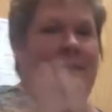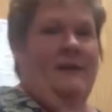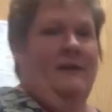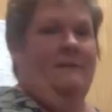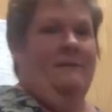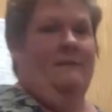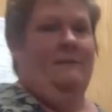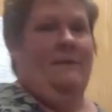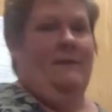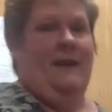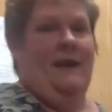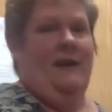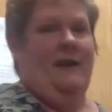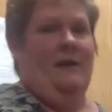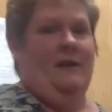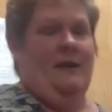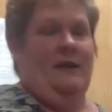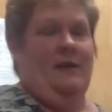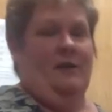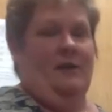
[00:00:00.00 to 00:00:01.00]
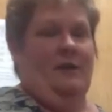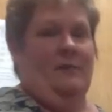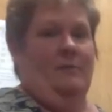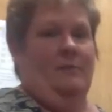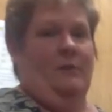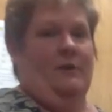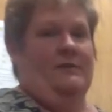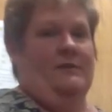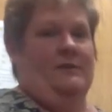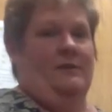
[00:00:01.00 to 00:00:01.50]
Very good,
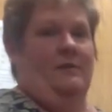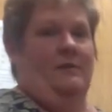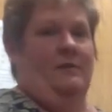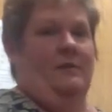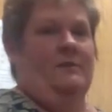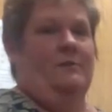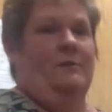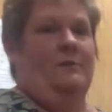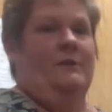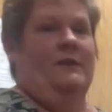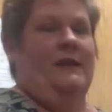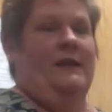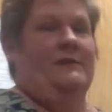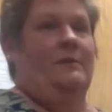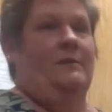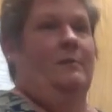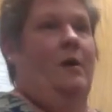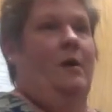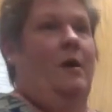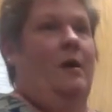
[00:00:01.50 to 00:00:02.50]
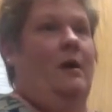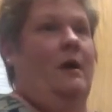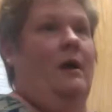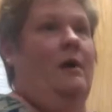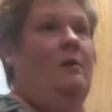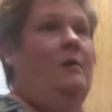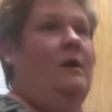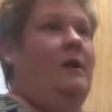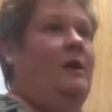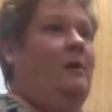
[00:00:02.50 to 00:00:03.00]
boys and girls. Well, now
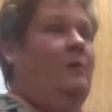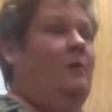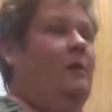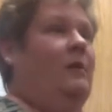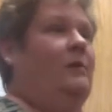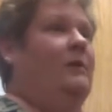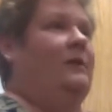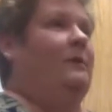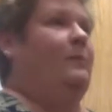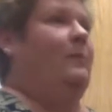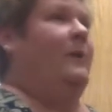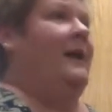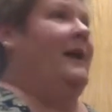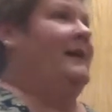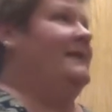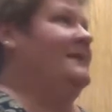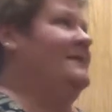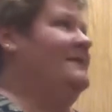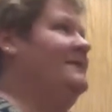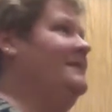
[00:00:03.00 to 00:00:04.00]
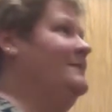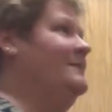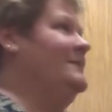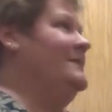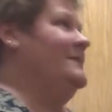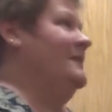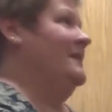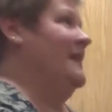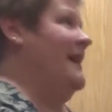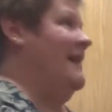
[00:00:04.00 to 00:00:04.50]
tomorrow we're going to practice some
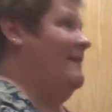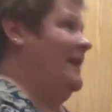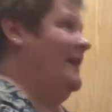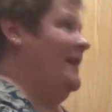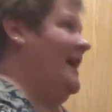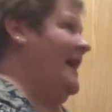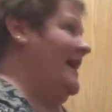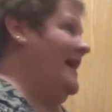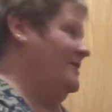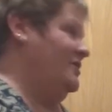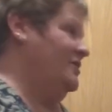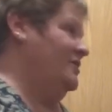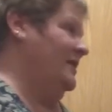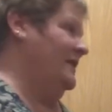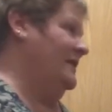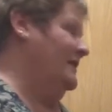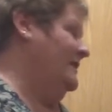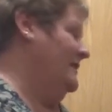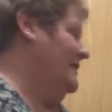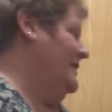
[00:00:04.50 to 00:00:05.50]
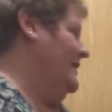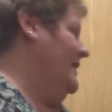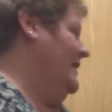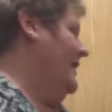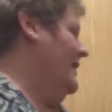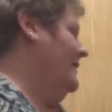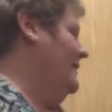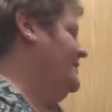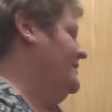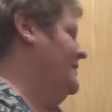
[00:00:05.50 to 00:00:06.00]
syllabication
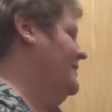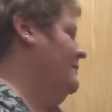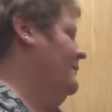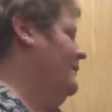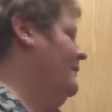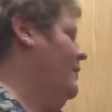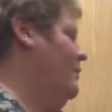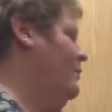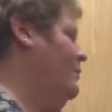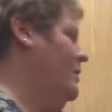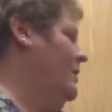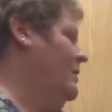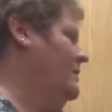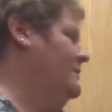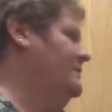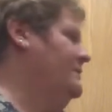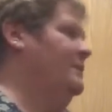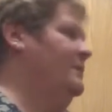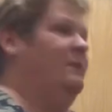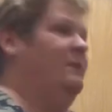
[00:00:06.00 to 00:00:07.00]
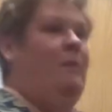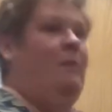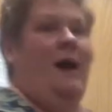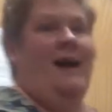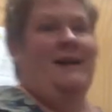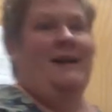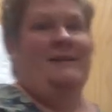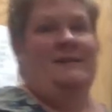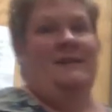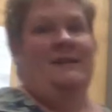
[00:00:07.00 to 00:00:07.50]
of some of our words with
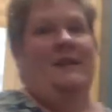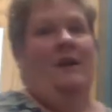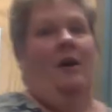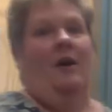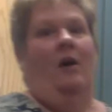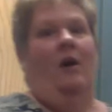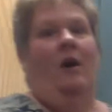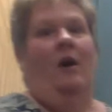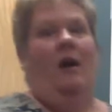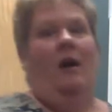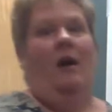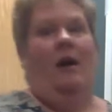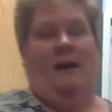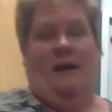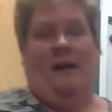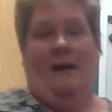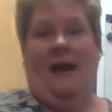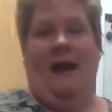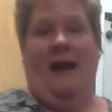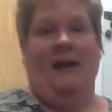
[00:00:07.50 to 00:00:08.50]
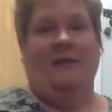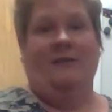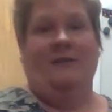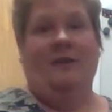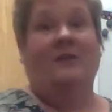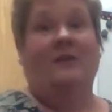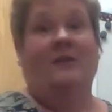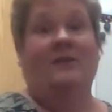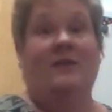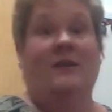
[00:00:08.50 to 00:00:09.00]
Bossy R. I'll
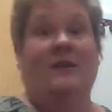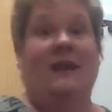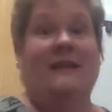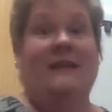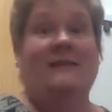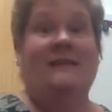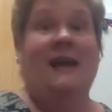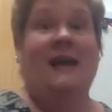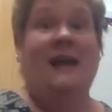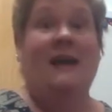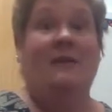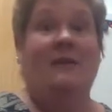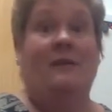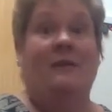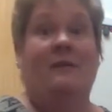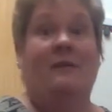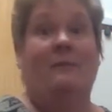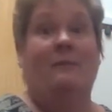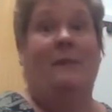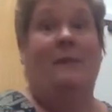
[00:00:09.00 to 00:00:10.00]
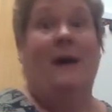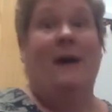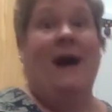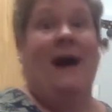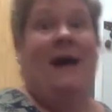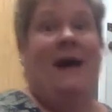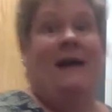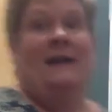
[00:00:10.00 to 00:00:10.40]
talk to you guys later. Bye-bye.